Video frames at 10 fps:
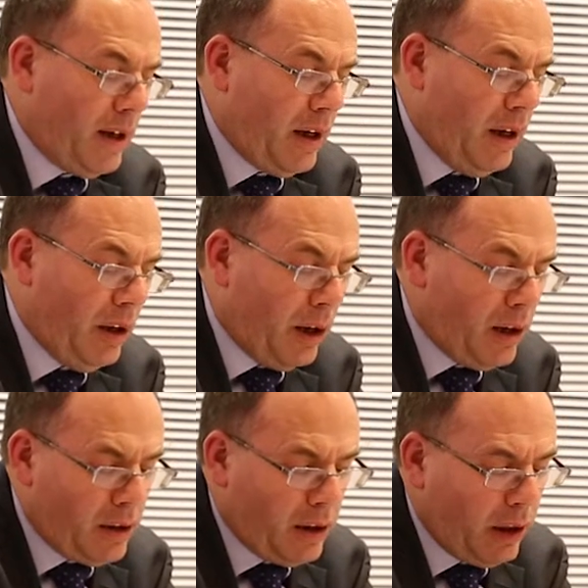a
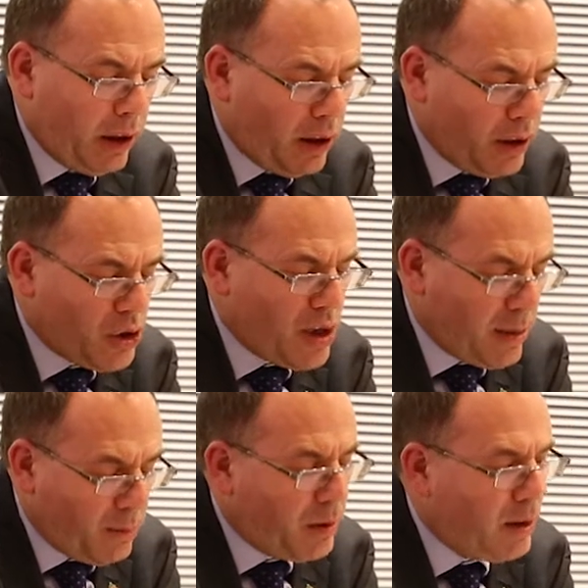large
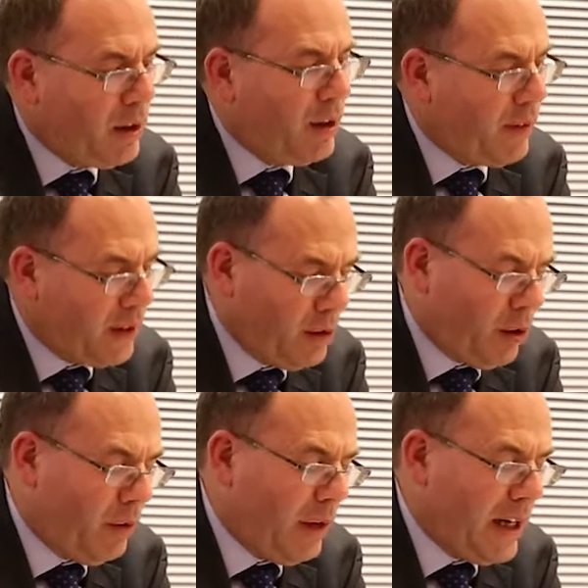number of
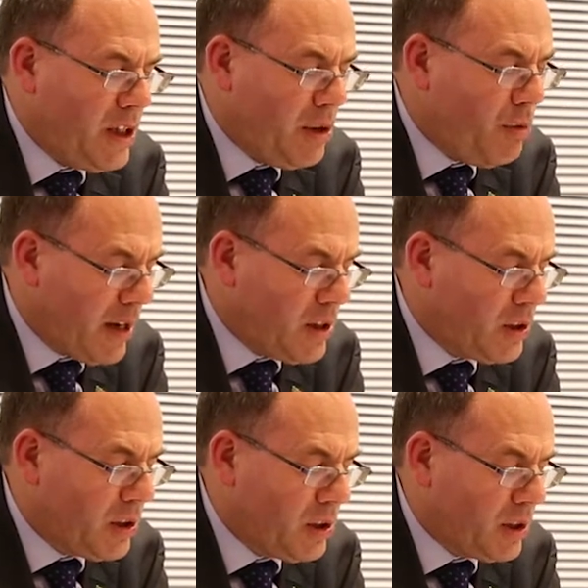uncorrelated
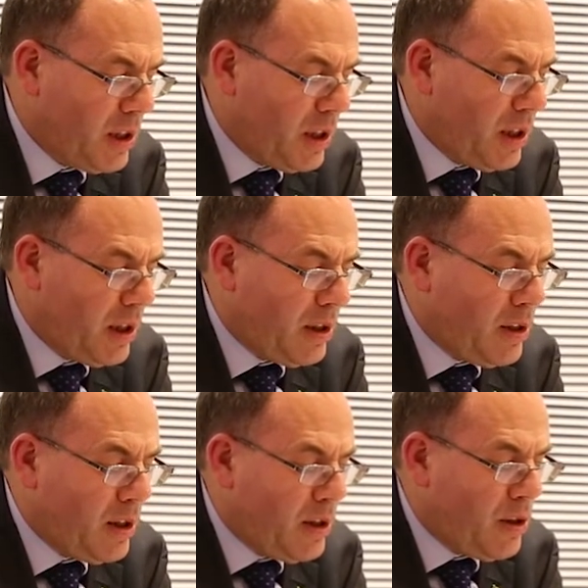risks.
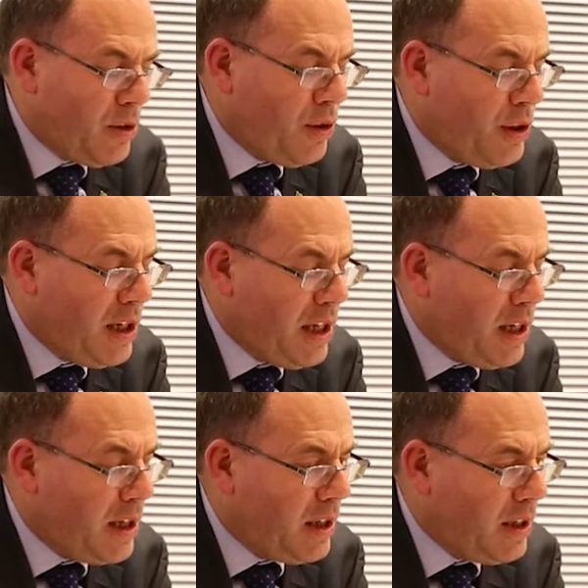The
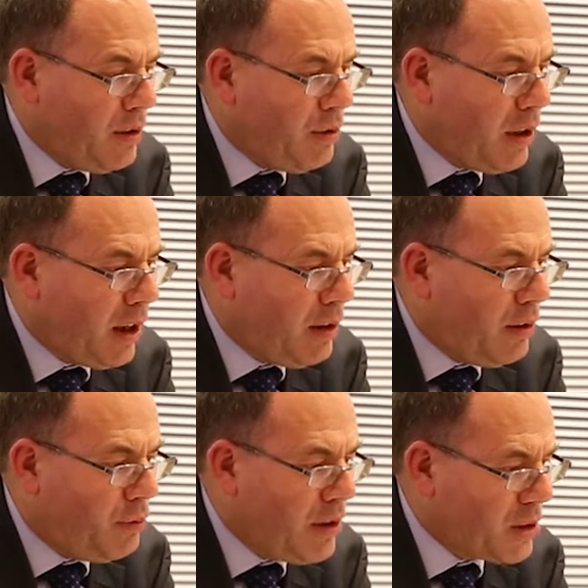
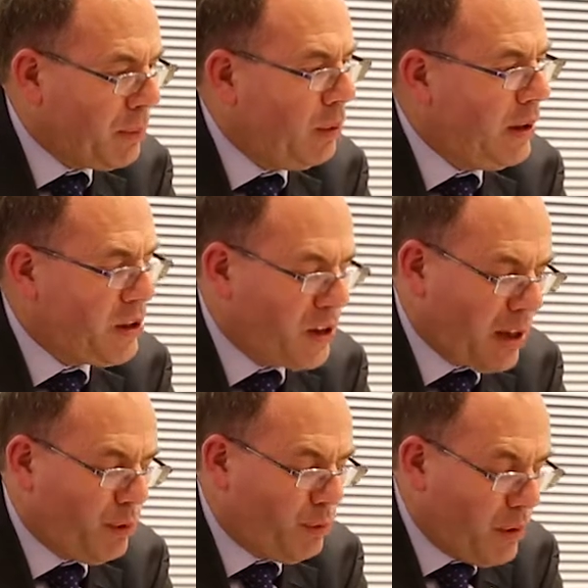risk pool
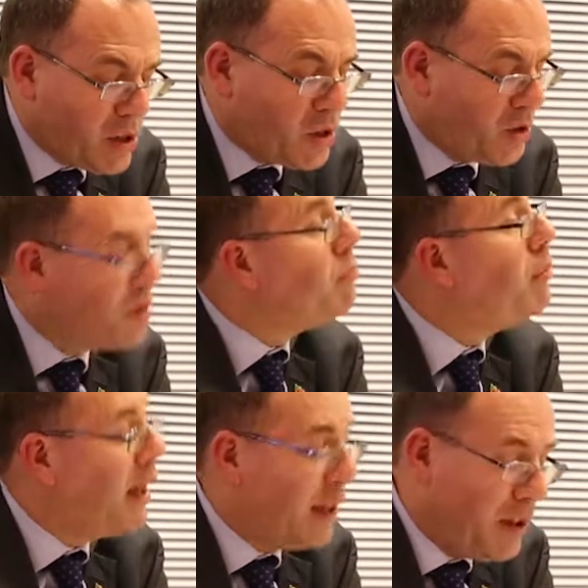itself risks
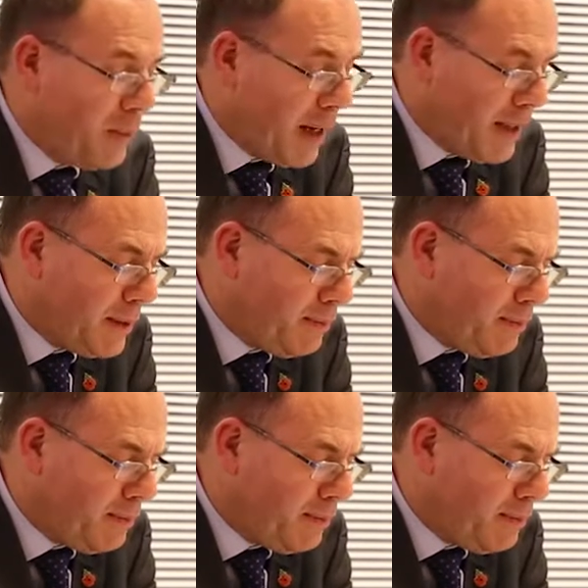being undermined.